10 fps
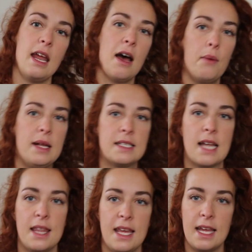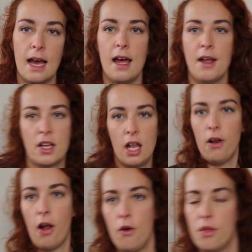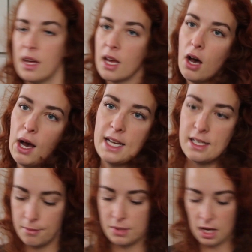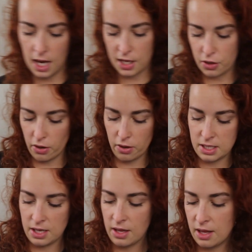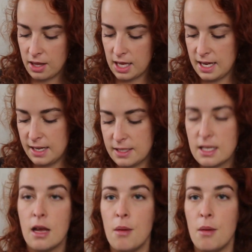Now is the clothing items. I got these